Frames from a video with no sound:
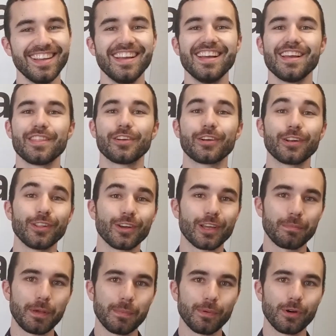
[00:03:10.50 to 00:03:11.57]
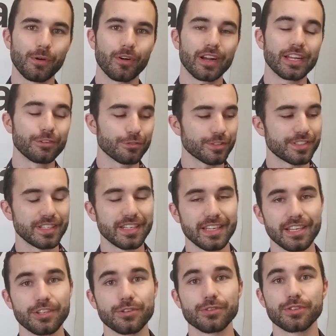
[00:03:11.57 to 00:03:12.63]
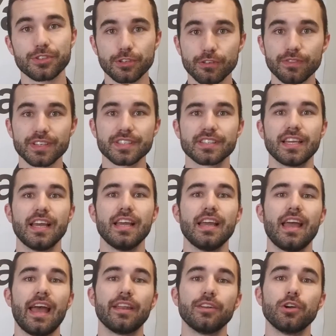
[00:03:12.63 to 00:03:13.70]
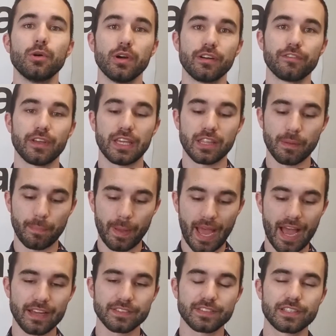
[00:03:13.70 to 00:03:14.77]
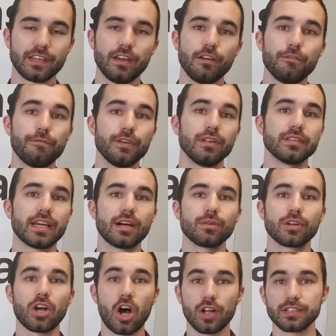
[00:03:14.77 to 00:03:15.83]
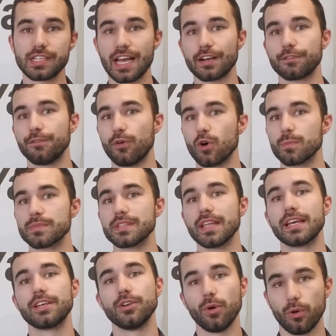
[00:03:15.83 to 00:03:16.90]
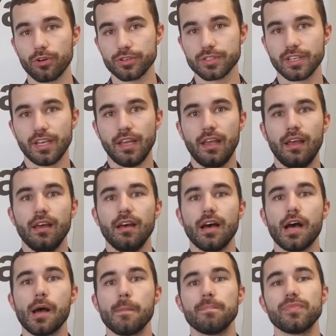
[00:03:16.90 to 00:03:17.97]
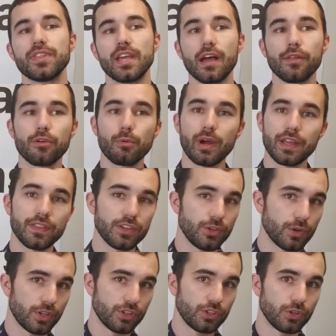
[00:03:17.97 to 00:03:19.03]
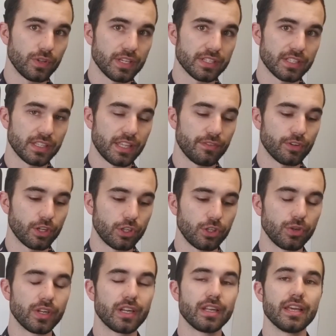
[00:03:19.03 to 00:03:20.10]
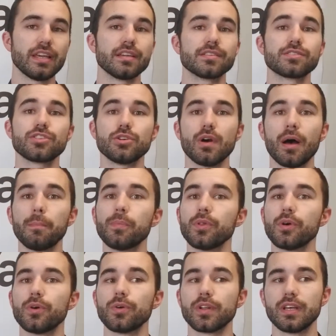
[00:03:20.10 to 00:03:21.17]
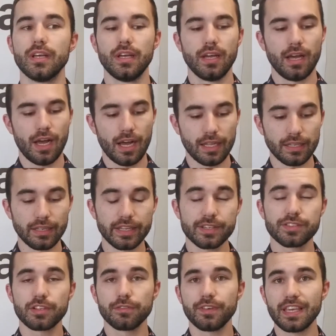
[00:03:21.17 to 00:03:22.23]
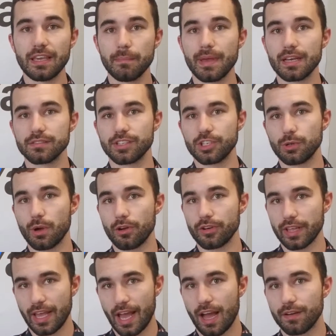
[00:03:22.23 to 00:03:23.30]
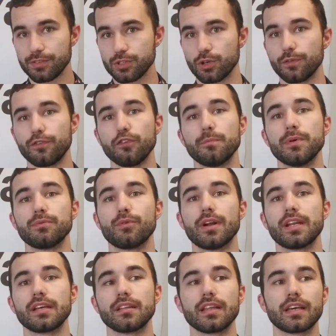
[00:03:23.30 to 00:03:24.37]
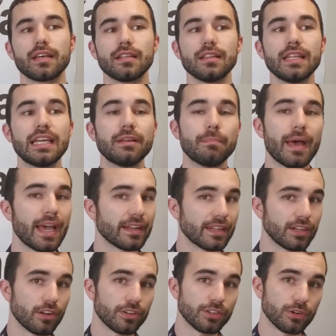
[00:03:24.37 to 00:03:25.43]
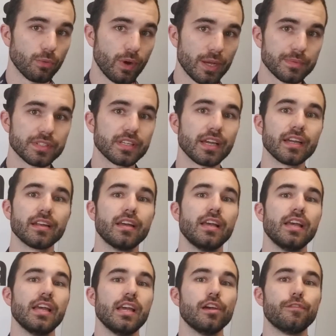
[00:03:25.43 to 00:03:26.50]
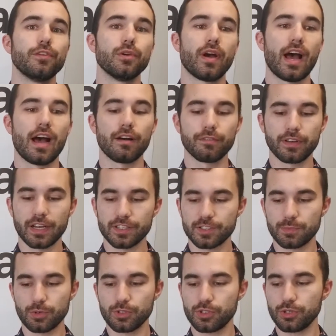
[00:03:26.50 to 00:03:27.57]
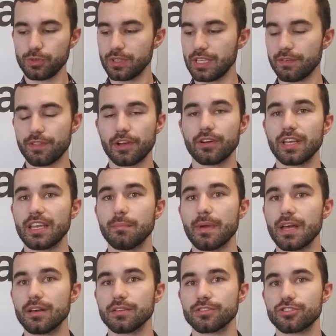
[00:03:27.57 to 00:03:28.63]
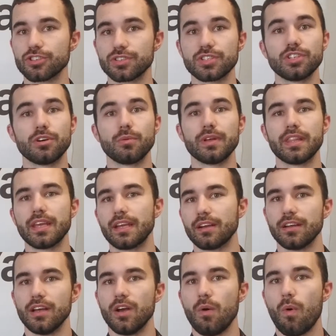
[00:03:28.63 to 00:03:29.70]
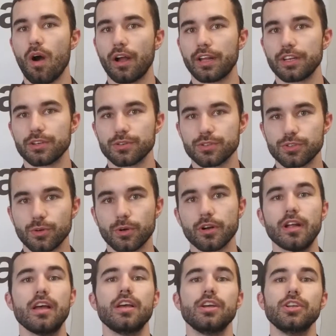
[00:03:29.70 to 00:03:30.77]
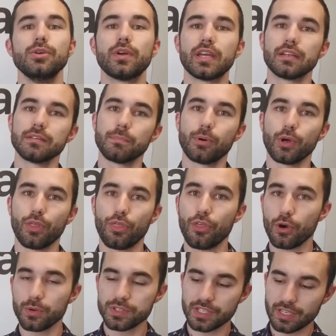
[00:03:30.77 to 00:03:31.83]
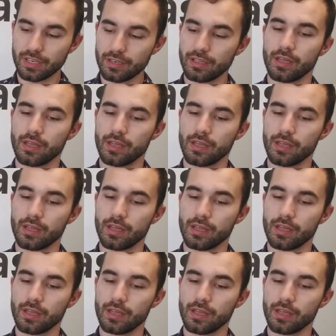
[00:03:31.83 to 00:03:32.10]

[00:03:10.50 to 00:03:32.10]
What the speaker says: they're going to look at people who are interested in your service and who have in the past filled out contact forms like yours. The other way that you can do this that they've included is to upload a list of emails that you already have. So if you've been running a lead magnet on your website, if you have customers who leave their emails just when they walk into your store, you can put those in.